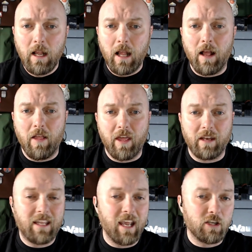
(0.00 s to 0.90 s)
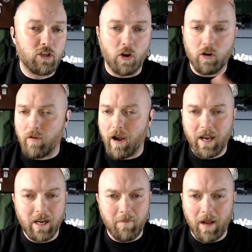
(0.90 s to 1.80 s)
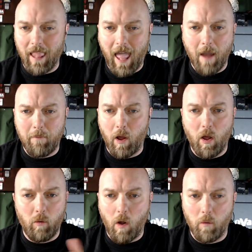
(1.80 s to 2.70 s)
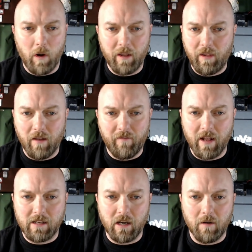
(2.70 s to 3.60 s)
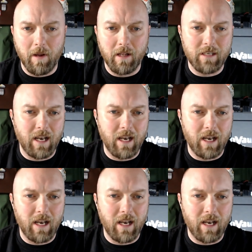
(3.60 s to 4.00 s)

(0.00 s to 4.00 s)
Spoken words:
that kicked dirt right into my lap, all while wearing the advanced earbuds,